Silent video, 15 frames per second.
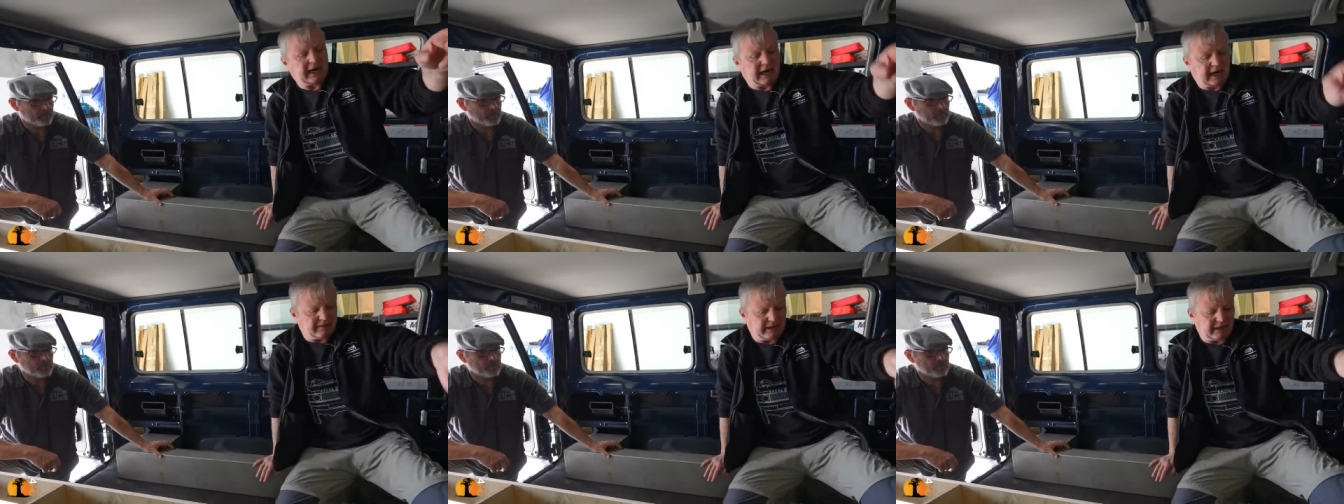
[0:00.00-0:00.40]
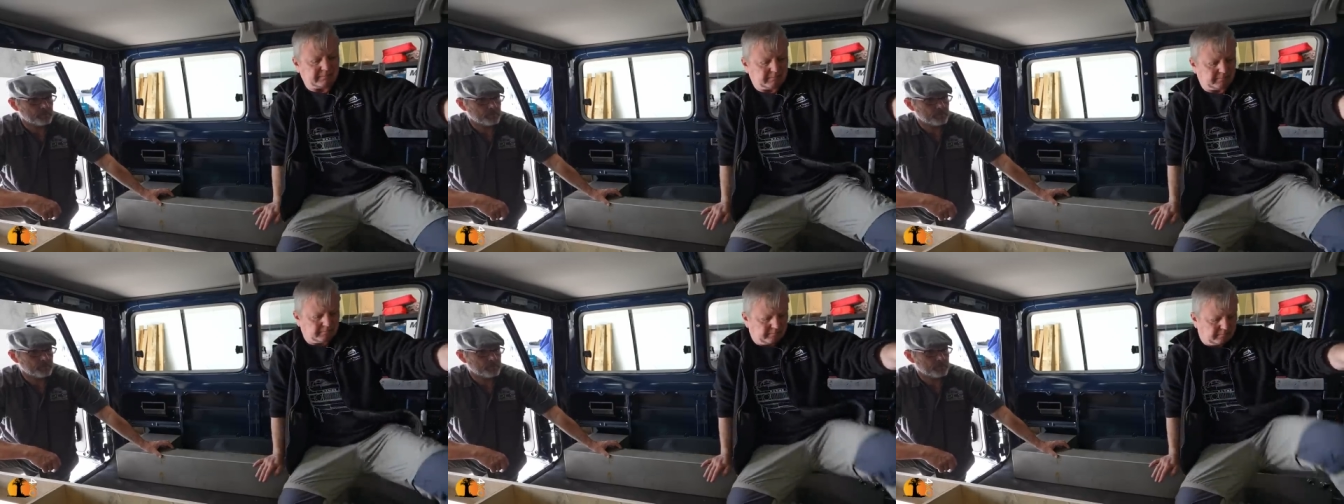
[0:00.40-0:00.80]
and
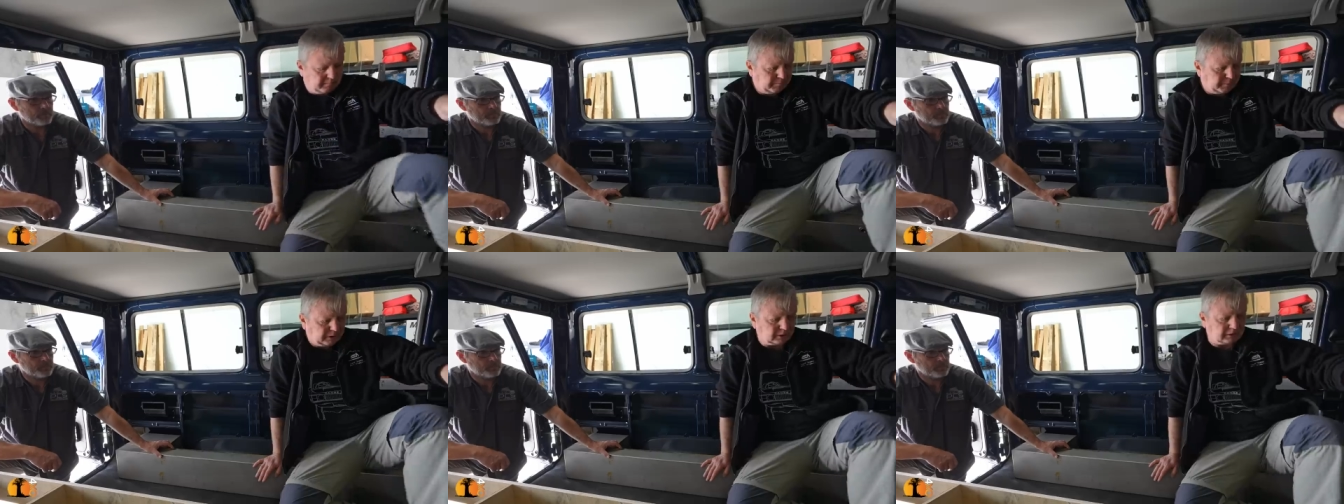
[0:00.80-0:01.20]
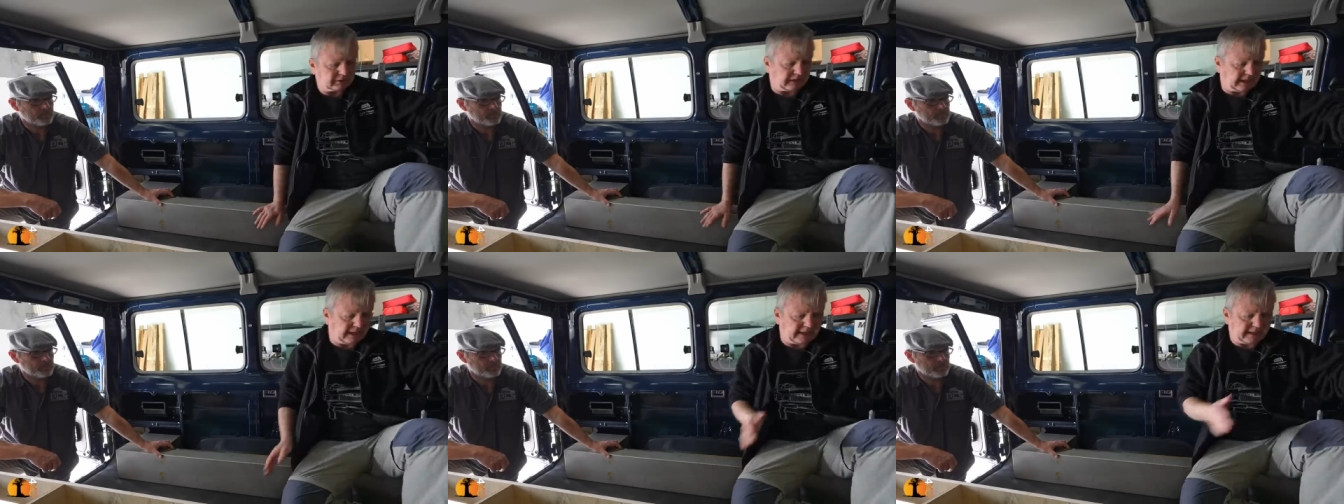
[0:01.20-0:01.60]
then
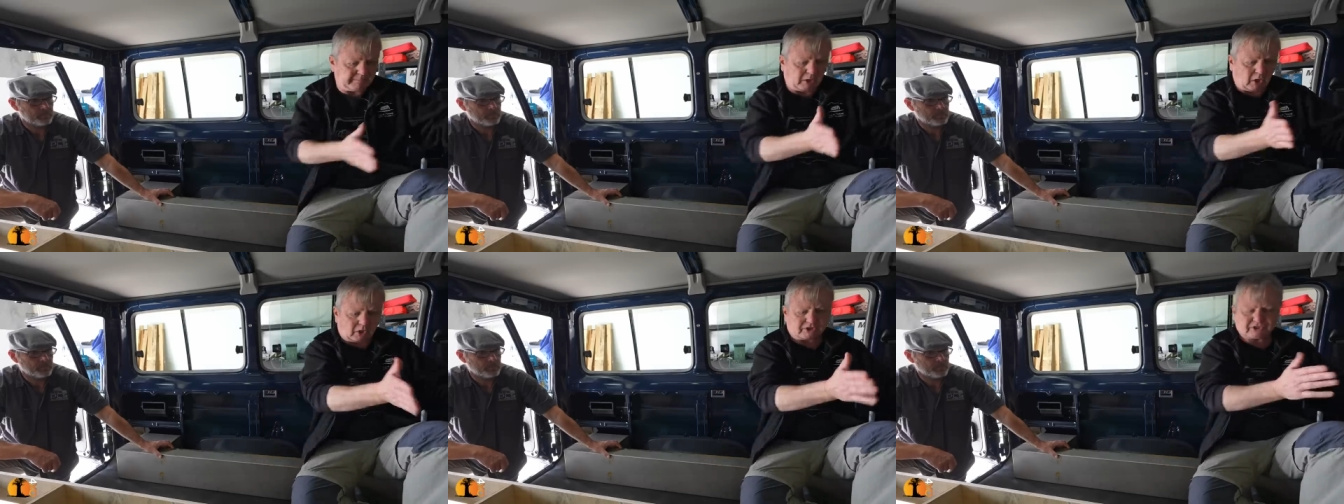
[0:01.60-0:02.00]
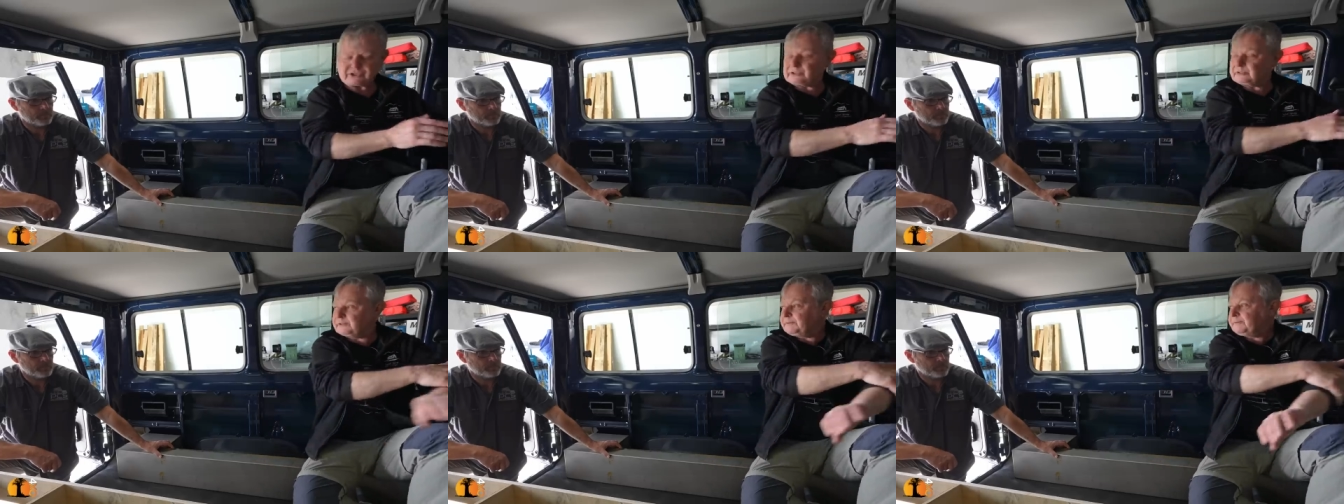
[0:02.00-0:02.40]
build a box
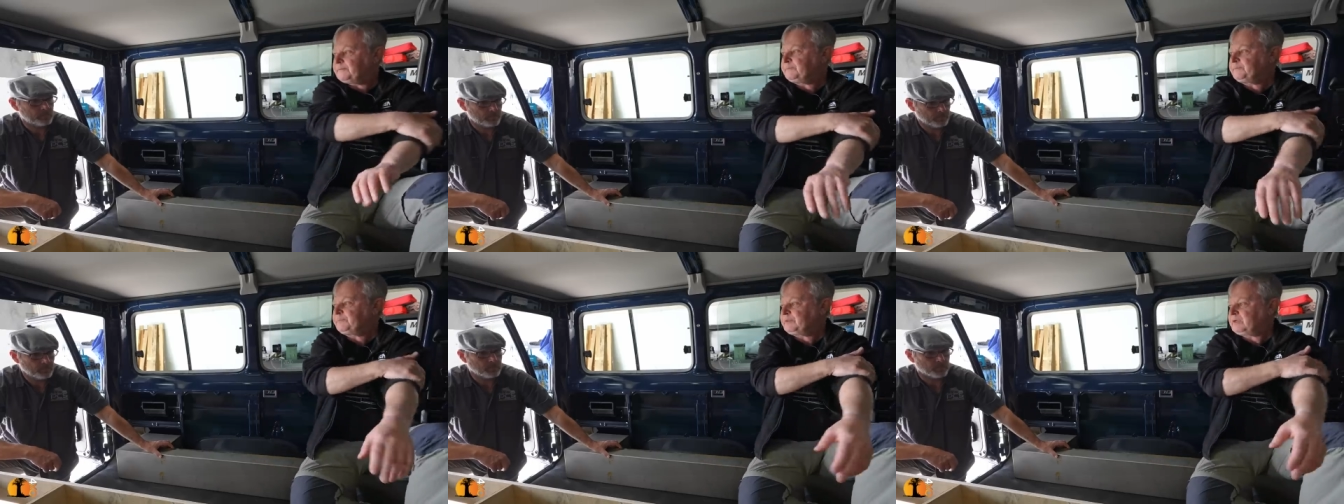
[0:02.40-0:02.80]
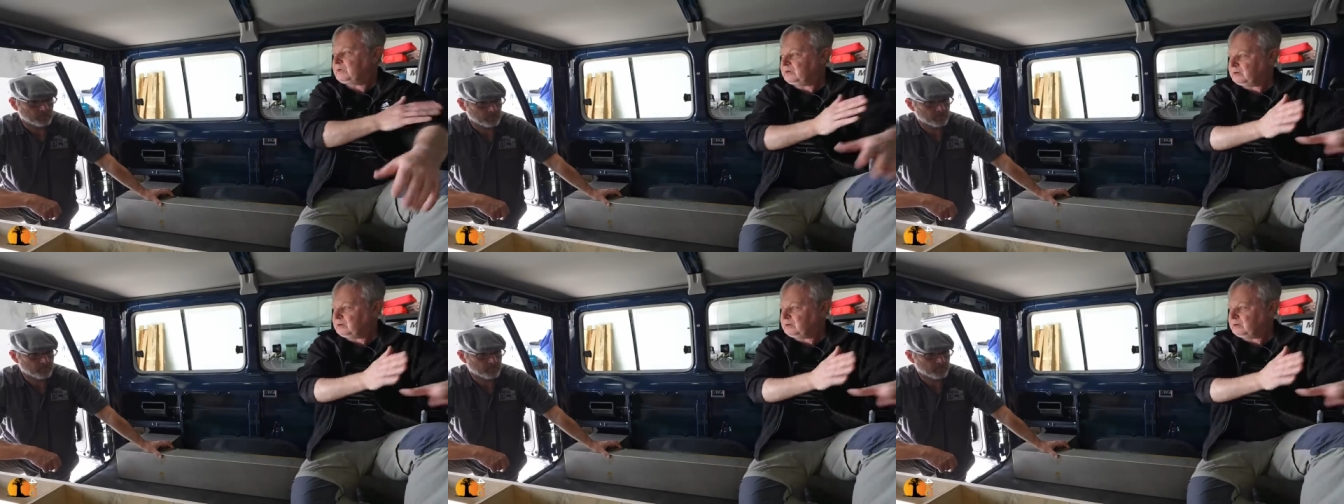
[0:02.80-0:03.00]
mm.